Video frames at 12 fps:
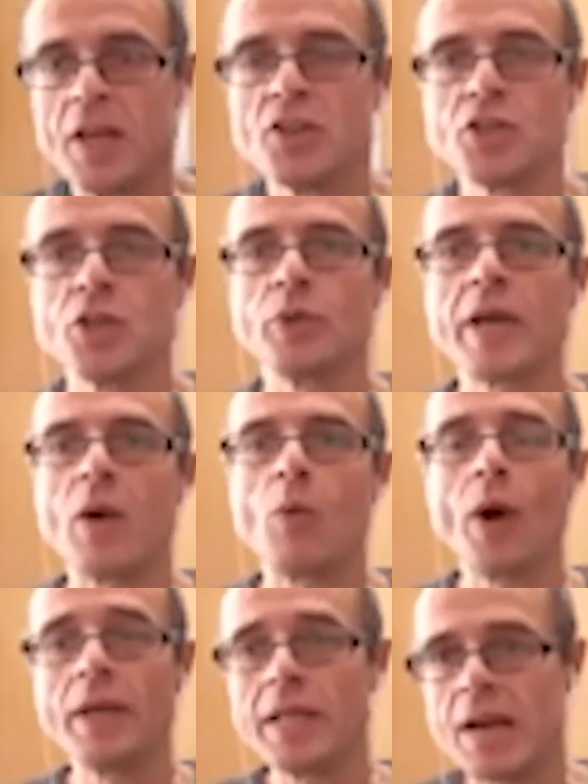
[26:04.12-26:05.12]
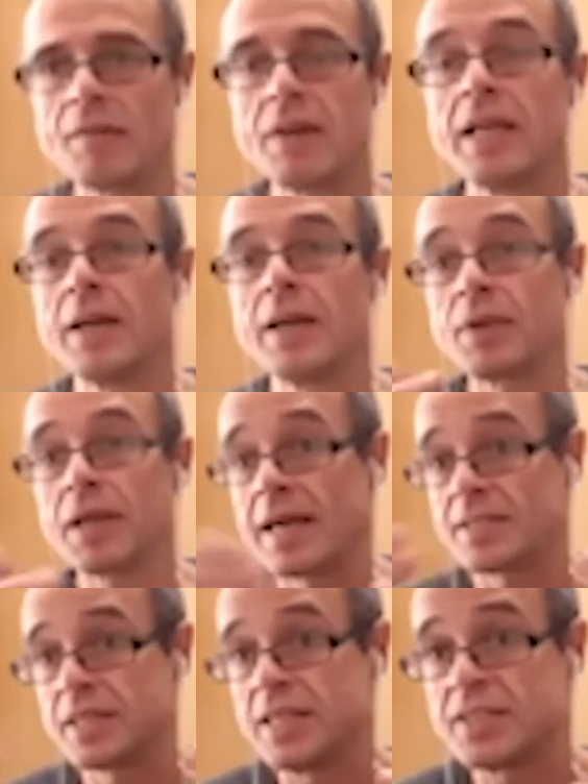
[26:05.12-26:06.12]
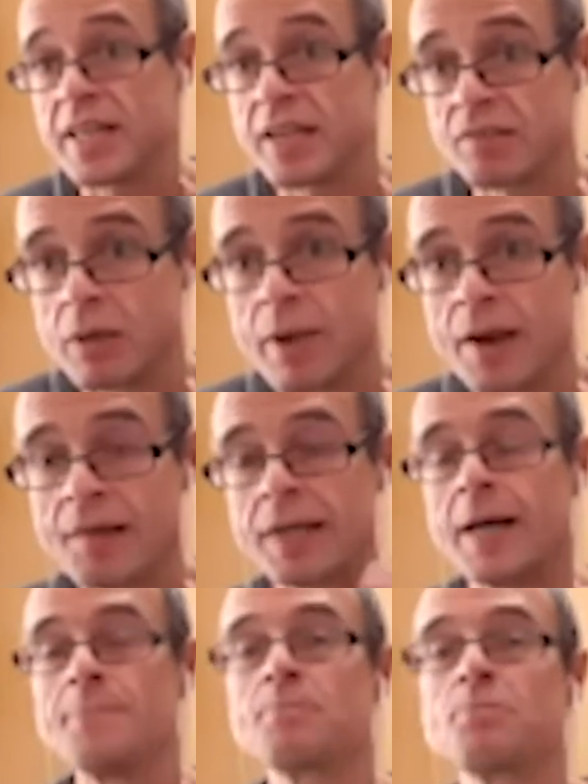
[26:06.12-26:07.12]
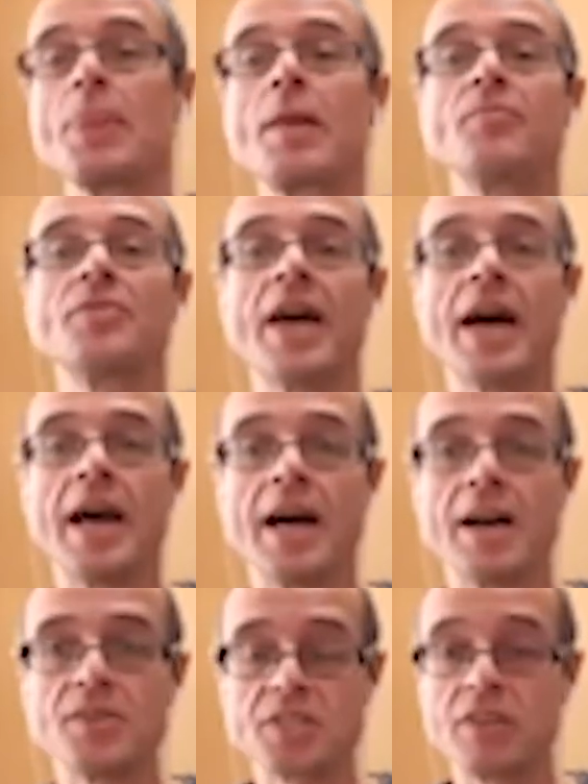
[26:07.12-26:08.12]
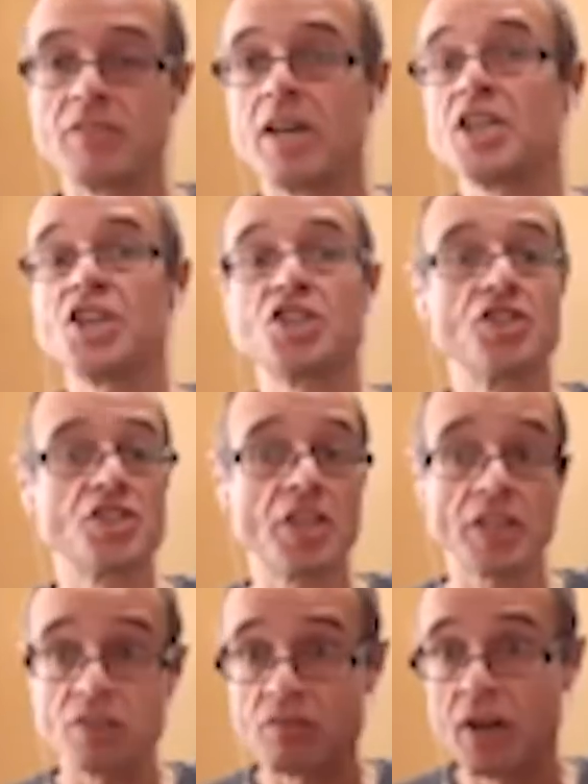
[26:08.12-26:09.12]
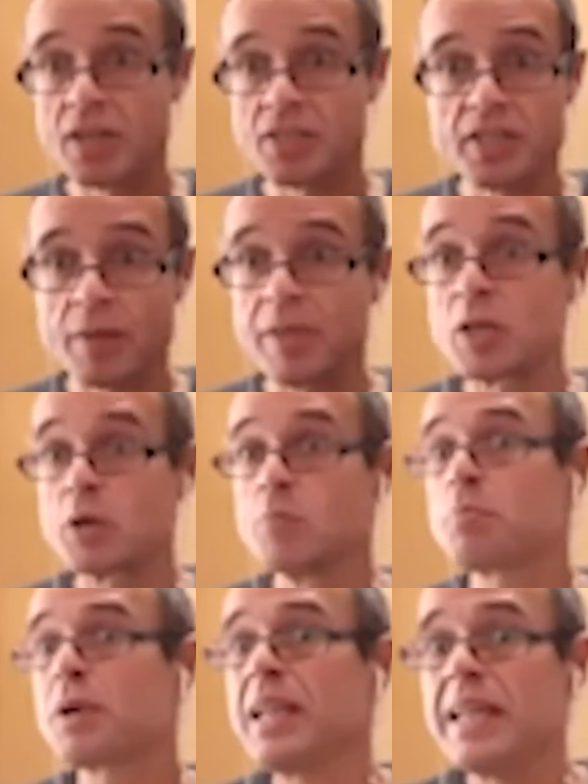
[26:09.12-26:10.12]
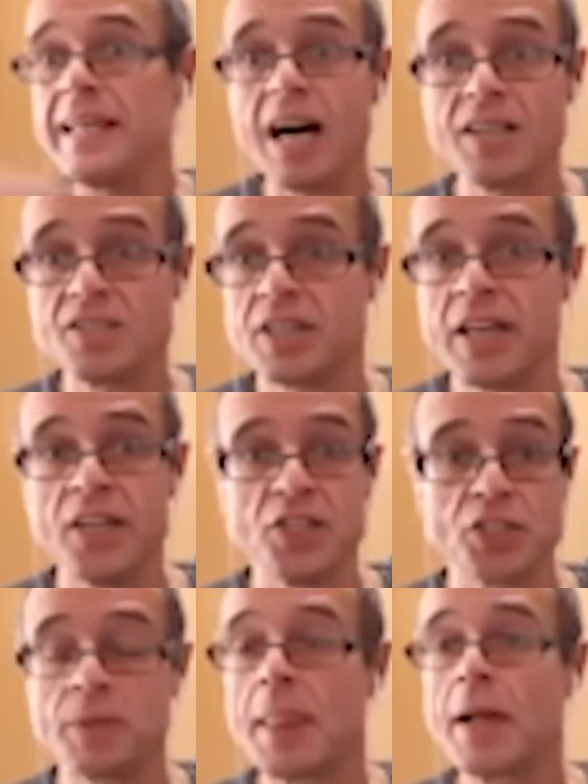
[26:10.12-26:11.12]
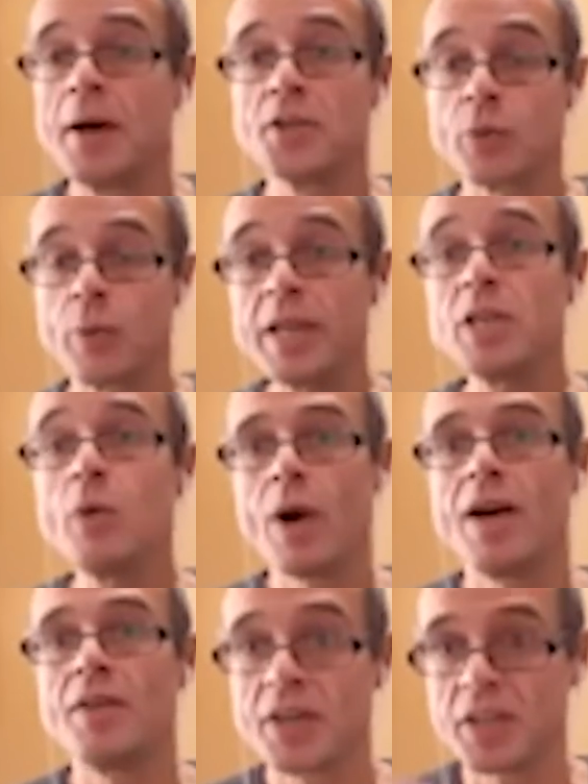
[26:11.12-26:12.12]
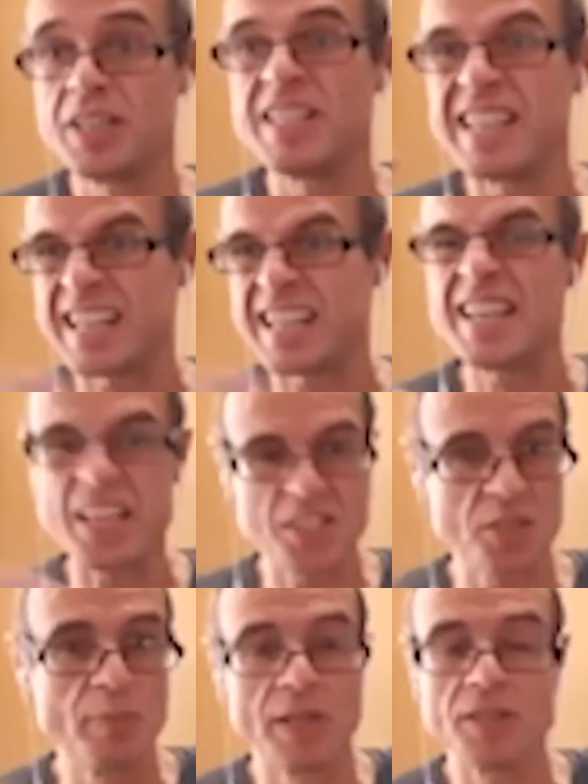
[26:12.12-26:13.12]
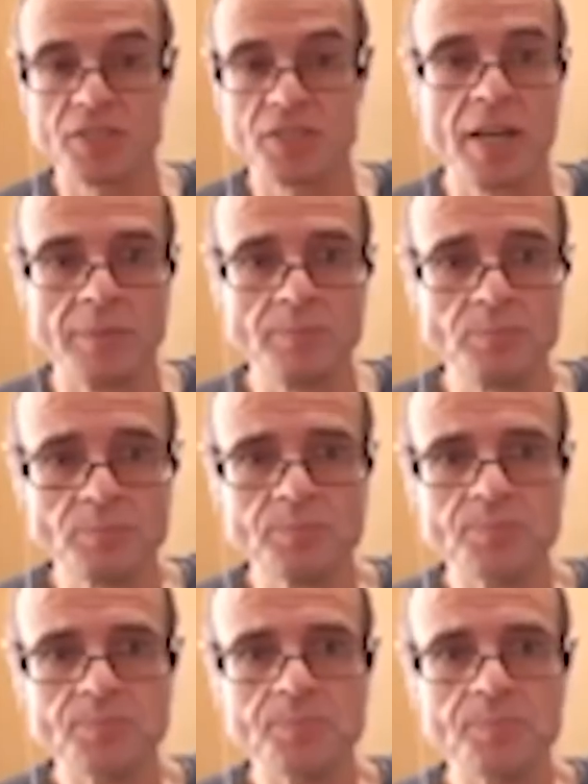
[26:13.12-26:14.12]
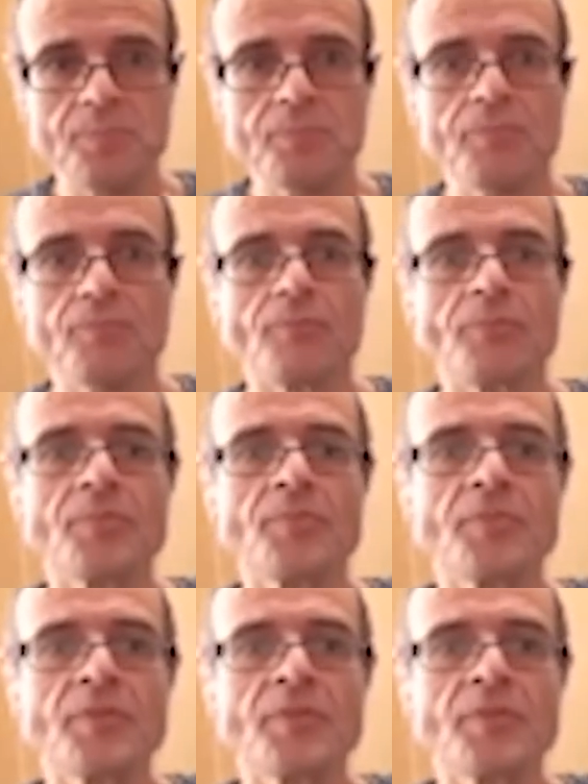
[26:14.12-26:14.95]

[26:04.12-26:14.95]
So you'll get yeah. one area like classically Central America, their civilization suddenly rises up in complete isolation to anywhere that is accessible at the time. Yep.